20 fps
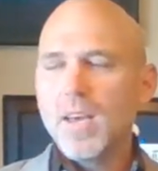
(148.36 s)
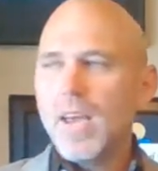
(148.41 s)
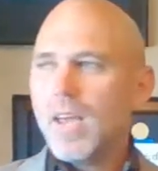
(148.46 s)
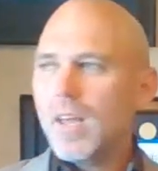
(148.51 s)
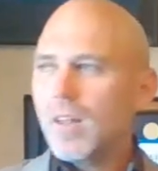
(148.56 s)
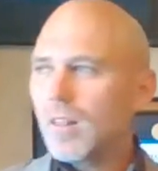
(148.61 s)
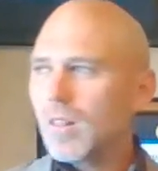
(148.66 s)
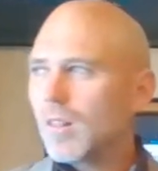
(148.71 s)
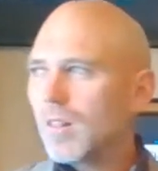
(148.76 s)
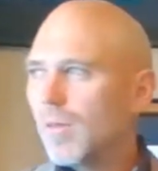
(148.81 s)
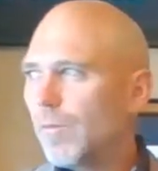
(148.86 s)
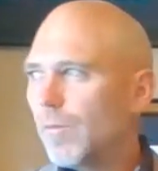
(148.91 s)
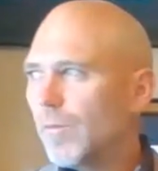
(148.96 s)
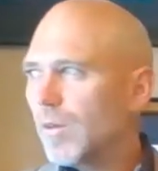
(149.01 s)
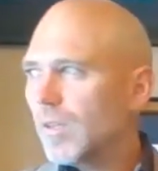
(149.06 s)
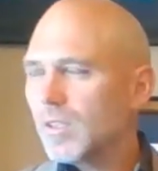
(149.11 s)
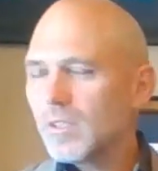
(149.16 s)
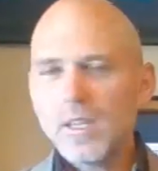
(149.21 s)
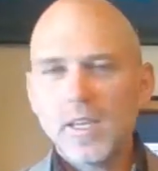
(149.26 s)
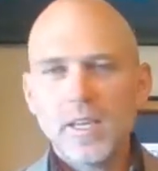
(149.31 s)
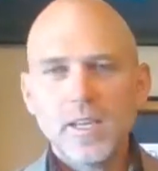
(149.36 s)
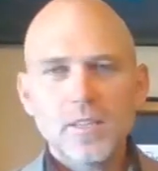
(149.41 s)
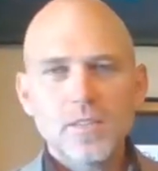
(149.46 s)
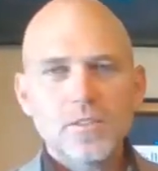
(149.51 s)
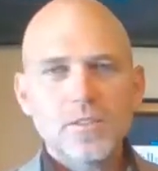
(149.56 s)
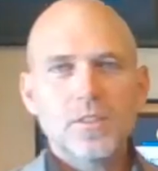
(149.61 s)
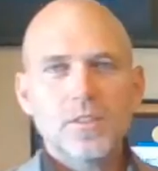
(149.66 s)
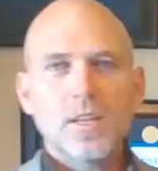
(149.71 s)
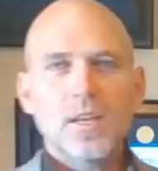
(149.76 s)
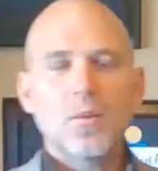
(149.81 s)
And the first
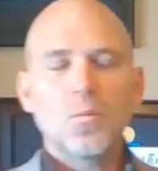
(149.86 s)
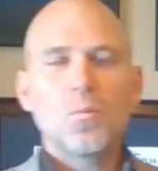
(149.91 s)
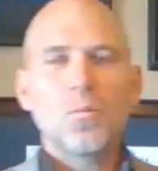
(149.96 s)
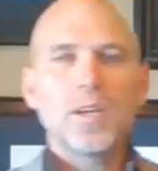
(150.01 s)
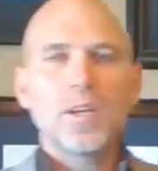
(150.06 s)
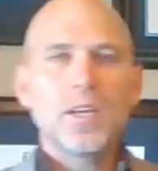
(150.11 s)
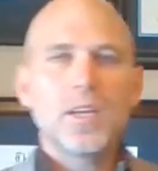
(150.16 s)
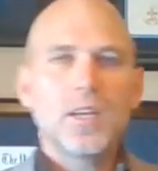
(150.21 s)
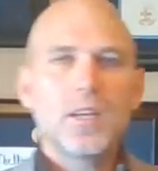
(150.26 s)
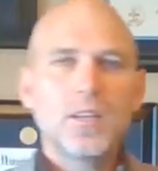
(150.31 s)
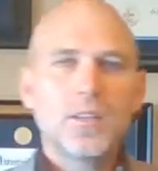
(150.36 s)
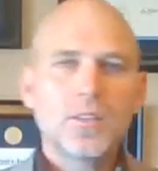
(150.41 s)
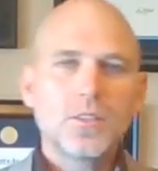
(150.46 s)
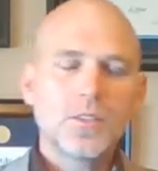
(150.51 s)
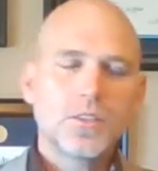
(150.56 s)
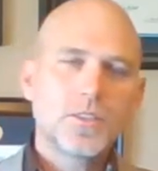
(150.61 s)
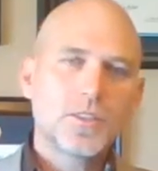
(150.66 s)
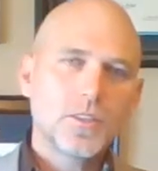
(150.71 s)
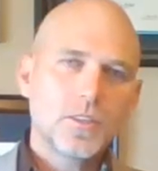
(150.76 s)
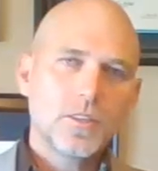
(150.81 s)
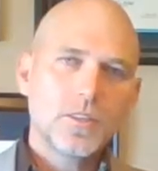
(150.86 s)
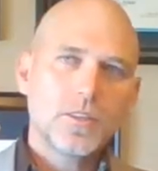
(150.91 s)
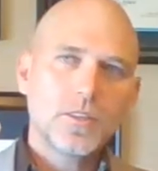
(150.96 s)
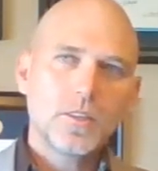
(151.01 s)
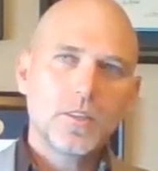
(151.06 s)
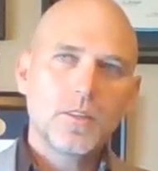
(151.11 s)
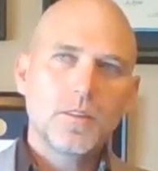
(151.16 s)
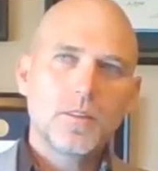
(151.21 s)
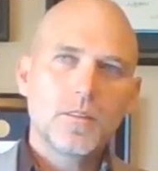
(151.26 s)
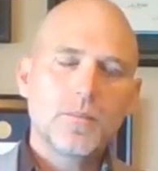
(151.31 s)
answer that we
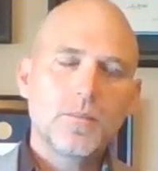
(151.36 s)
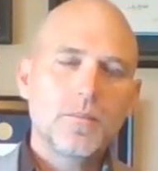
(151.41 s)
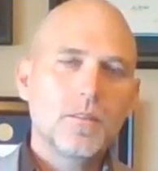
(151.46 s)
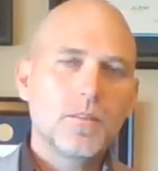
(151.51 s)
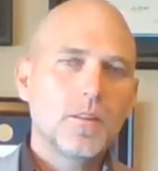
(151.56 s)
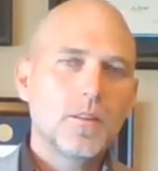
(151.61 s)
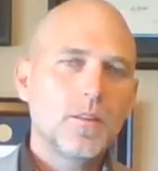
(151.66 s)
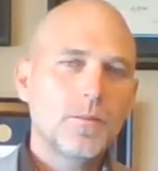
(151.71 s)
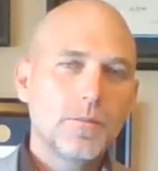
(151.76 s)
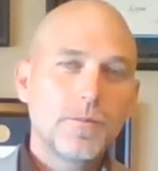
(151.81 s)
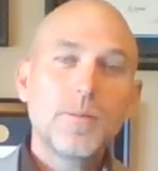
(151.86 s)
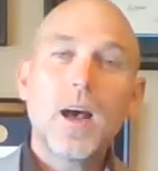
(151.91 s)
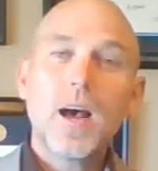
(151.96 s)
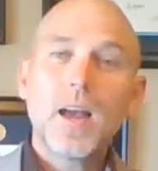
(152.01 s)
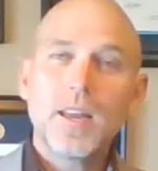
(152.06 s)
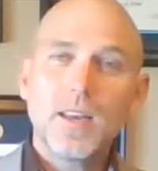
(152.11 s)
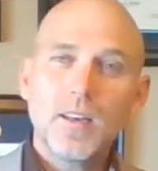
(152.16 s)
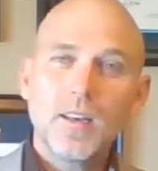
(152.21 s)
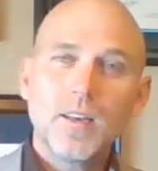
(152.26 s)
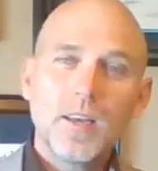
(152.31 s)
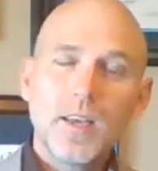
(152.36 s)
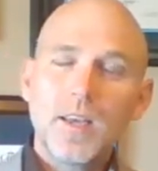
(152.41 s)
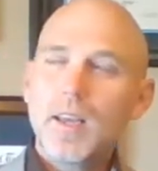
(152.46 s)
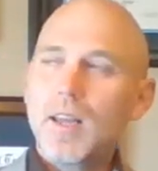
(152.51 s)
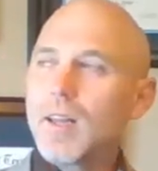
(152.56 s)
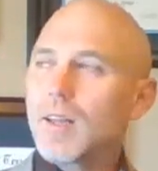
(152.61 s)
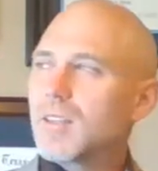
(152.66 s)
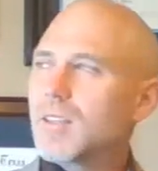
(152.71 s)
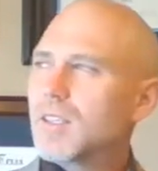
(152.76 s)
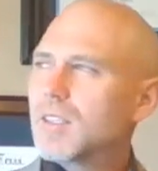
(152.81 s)
should find,
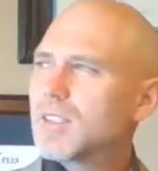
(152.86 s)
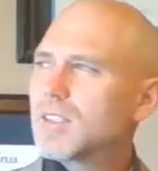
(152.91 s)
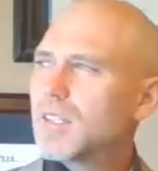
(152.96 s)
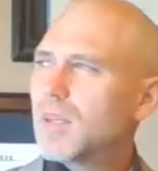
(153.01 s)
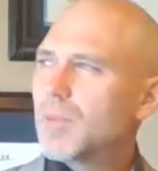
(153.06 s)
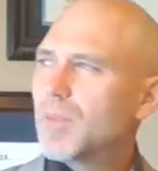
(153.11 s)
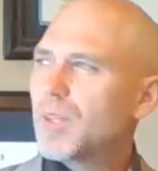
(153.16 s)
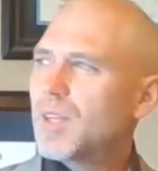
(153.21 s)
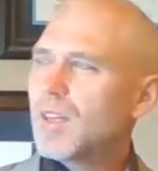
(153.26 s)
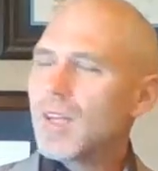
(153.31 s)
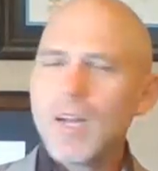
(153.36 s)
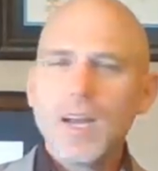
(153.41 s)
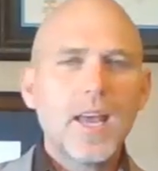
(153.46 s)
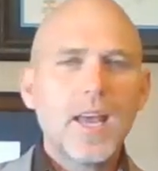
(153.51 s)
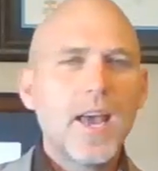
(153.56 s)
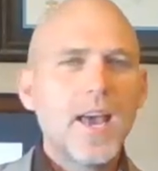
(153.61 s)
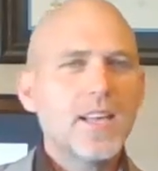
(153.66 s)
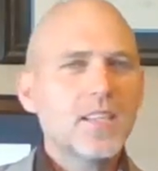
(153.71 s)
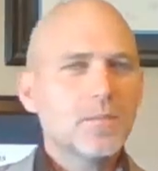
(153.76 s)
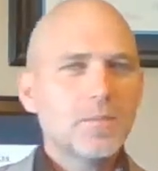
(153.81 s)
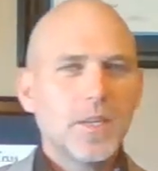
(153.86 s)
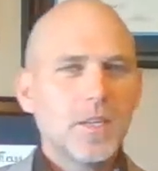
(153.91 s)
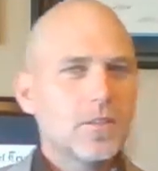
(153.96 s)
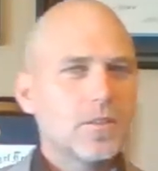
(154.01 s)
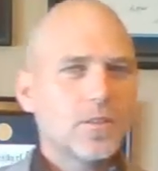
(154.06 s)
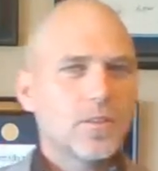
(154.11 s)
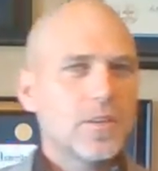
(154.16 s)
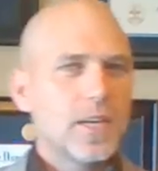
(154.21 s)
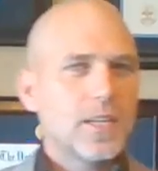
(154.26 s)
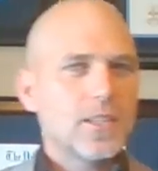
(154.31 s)
and it's something that I asked my
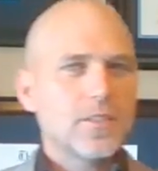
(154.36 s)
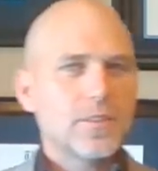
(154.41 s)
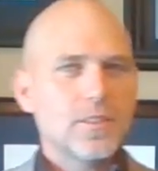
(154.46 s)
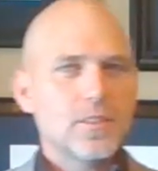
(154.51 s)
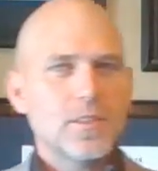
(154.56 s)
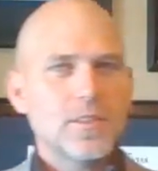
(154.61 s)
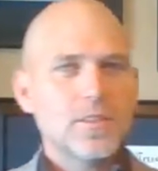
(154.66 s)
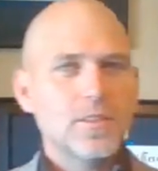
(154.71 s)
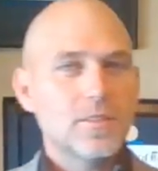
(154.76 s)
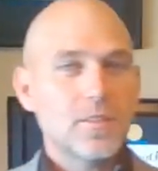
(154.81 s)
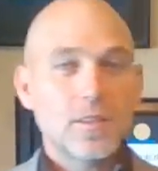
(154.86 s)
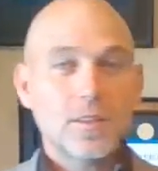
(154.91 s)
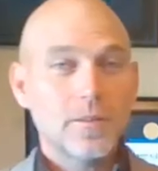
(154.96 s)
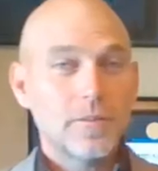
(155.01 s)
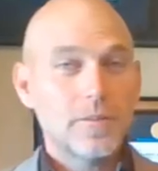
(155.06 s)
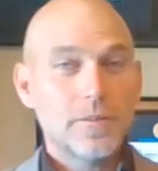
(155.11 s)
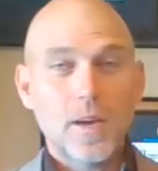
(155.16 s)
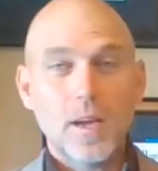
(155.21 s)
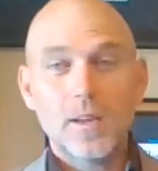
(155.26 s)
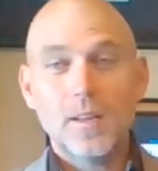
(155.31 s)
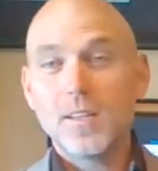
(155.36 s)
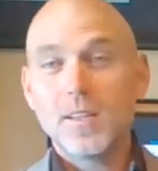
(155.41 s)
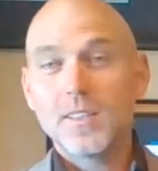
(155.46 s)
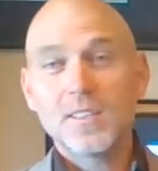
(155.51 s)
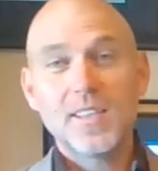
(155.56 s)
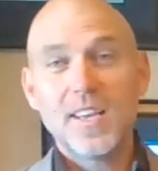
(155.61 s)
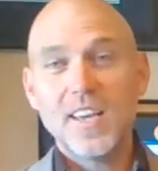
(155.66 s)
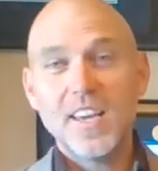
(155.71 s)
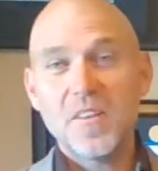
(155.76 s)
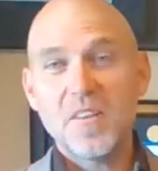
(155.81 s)
undergraduate students on their final
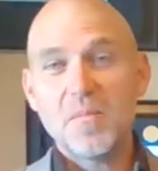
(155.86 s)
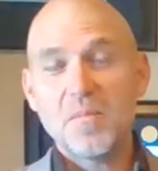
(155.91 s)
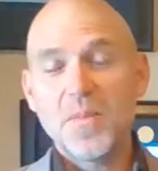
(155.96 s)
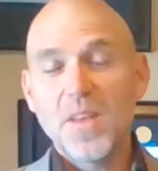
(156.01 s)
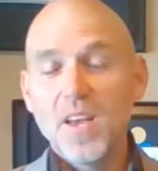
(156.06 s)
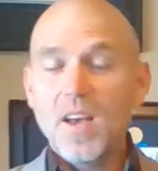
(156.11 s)
exam.